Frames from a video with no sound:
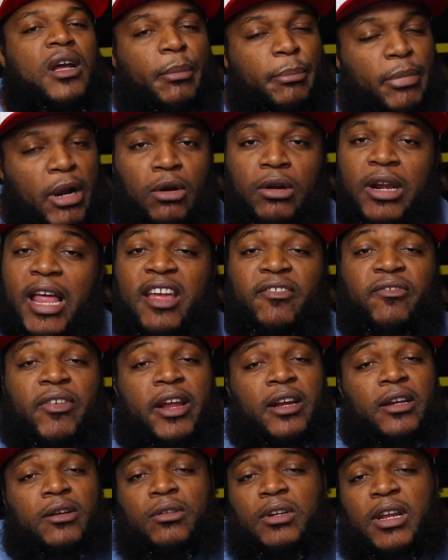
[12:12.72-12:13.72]
Bro, life
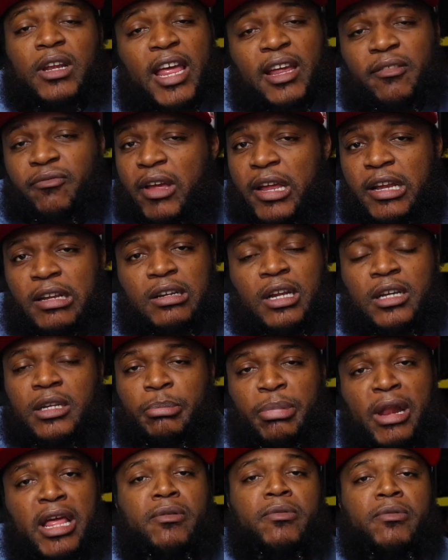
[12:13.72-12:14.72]
ain't life ain't
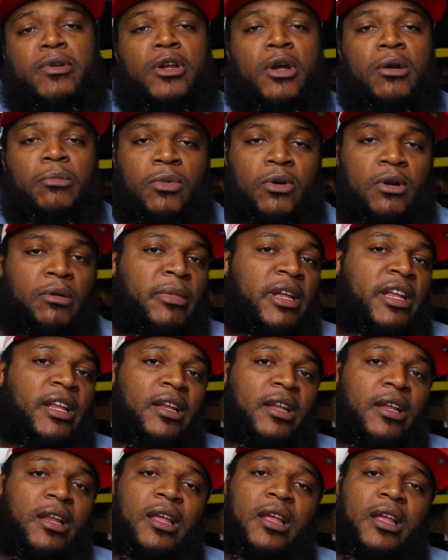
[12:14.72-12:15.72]
nothing to play with no more,
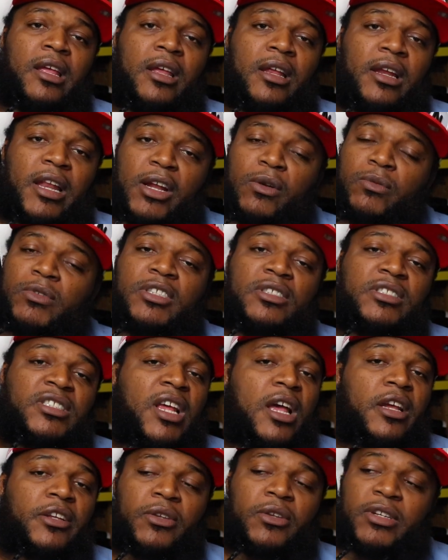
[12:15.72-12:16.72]
man. Like real
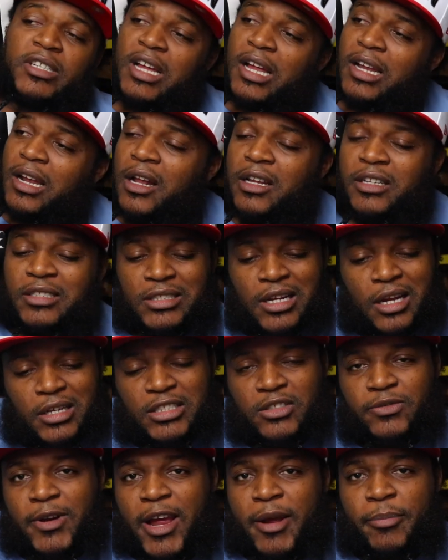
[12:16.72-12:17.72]
talk, you saw you saw
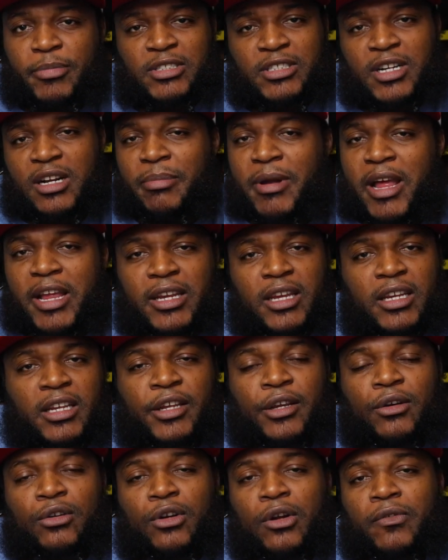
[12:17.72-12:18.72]
these rappers and everybody getting
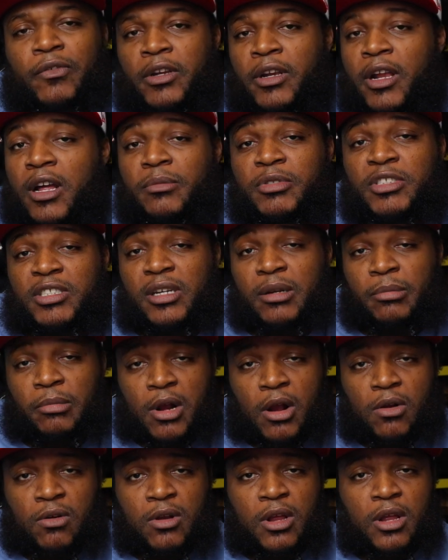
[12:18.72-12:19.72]
killed over dumb shit,
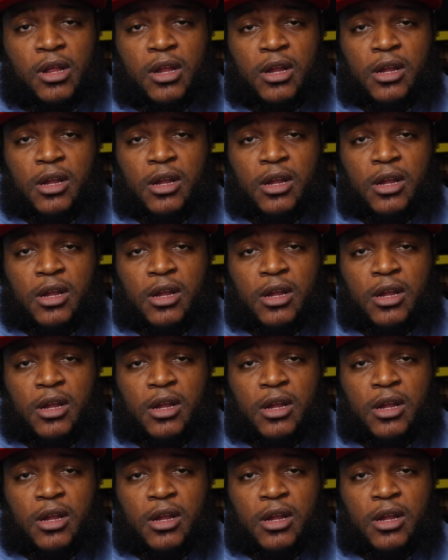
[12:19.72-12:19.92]
bro.